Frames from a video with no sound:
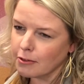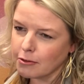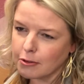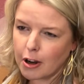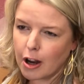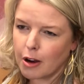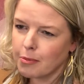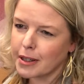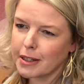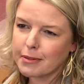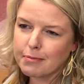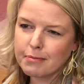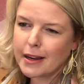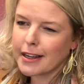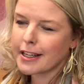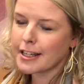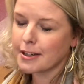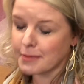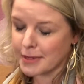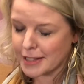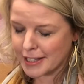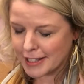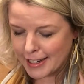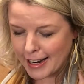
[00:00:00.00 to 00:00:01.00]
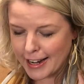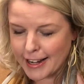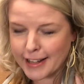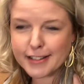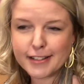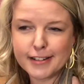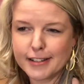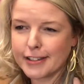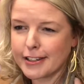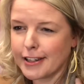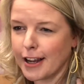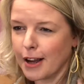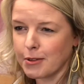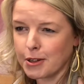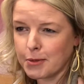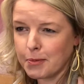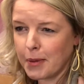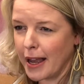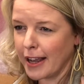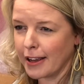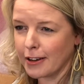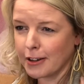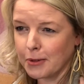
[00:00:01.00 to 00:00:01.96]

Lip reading: I'll be making mistakes and it's time to pack